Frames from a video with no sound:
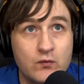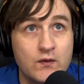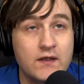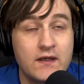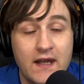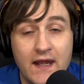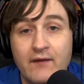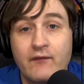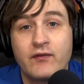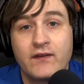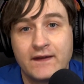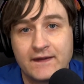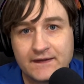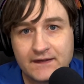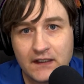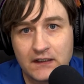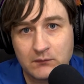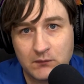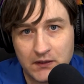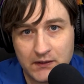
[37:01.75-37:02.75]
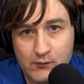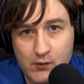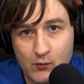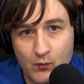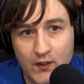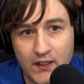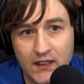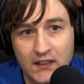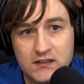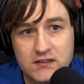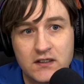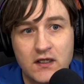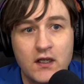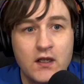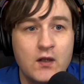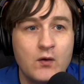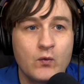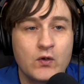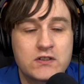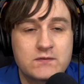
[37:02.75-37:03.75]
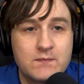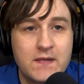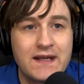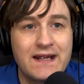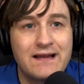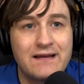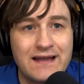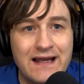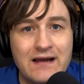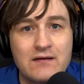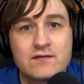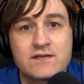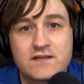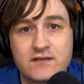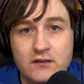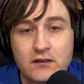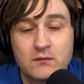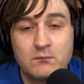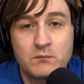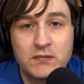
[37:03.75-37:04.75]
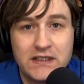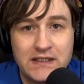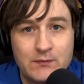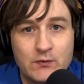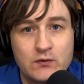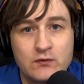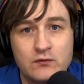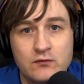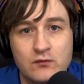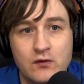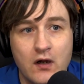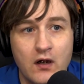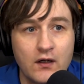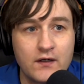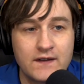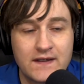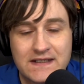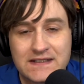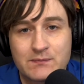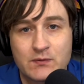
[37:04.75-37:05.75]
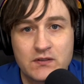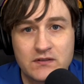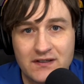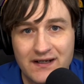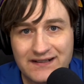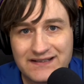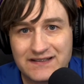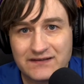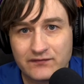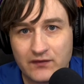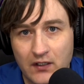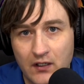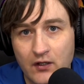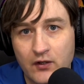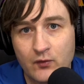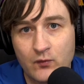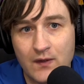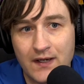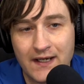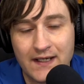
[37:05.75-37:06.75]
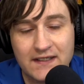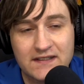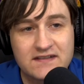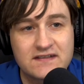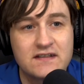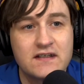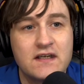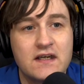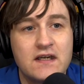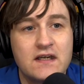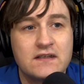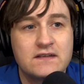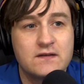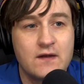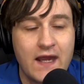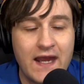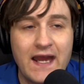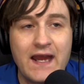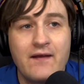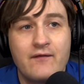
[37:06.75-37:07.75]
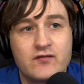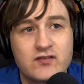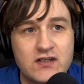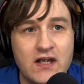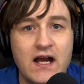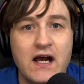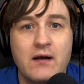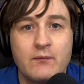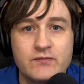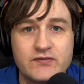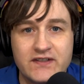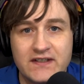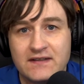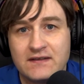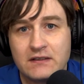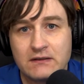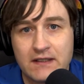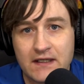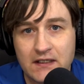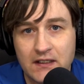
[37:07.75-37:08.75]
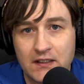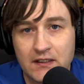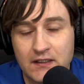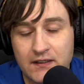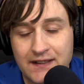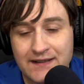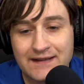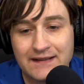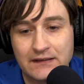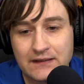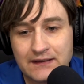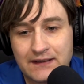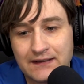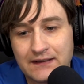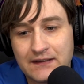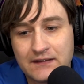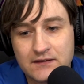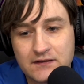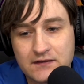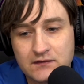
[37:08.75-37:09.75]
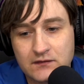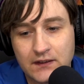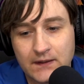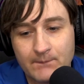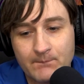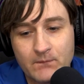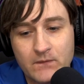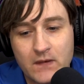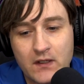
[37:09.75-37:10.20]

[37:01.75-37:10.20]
wouldn't have things like minimum wage, which may allow certain people who aren't as productive otherwise to have jobs in the linen industry,